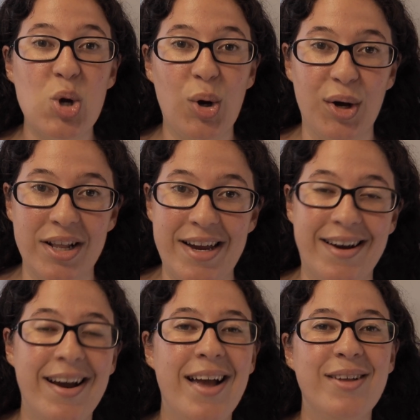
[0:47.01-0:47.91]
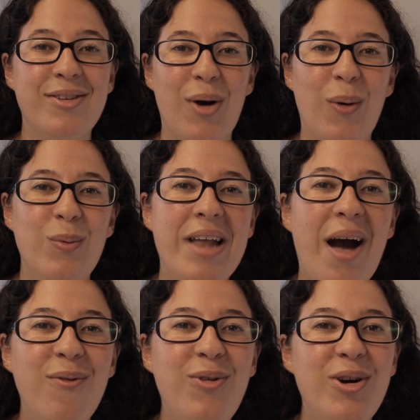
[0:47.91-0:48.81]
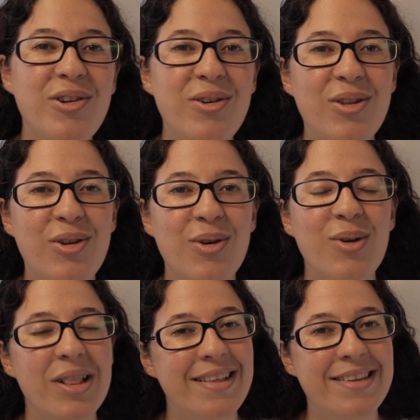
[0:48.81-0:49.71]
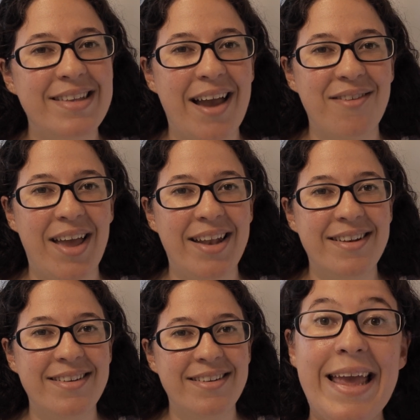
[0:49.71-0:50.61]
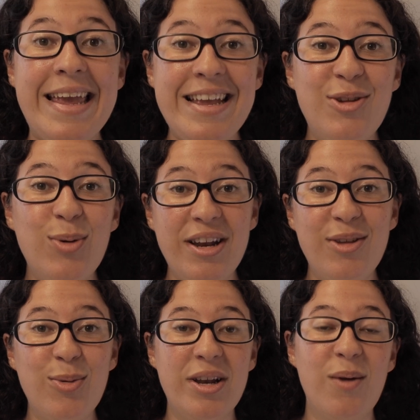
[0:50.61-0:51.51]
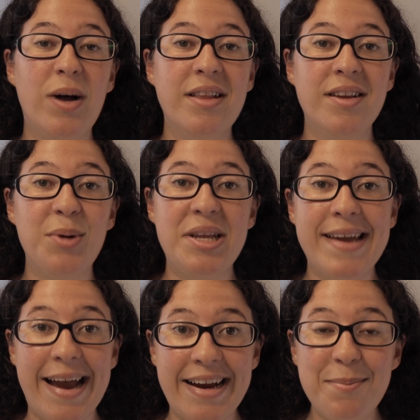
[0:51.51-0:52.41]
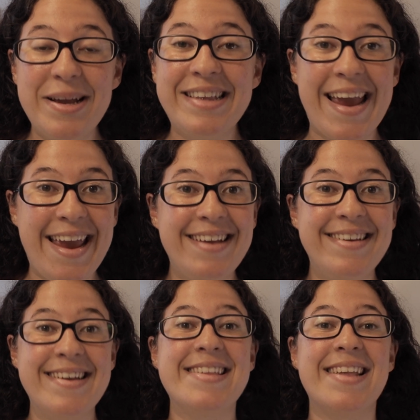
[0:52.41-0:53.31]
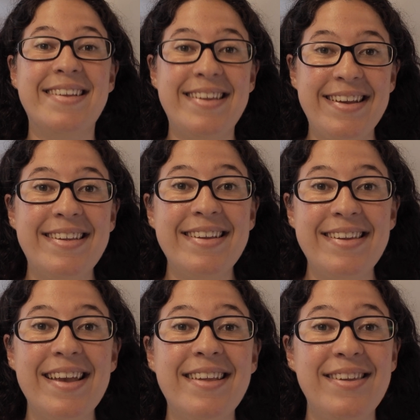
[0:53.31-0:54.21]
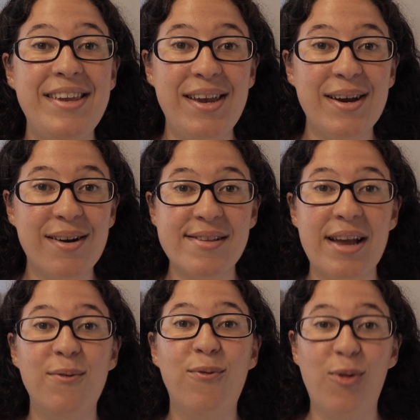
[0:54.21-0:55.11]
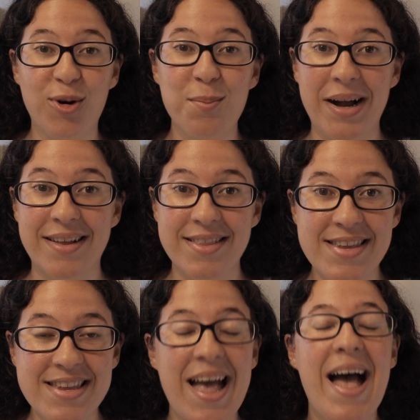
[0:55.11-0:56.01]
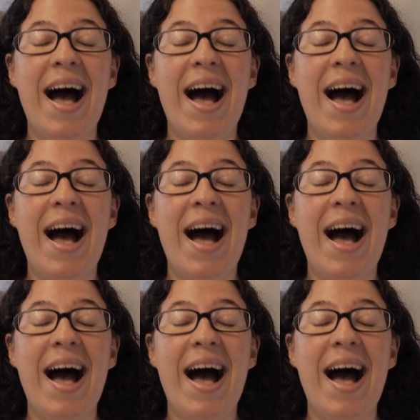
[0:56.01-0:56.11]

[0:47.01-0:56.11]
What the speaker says: earlier. So without further ado, let's dive in. In 2021, the retirement age is 66 years and 4 months.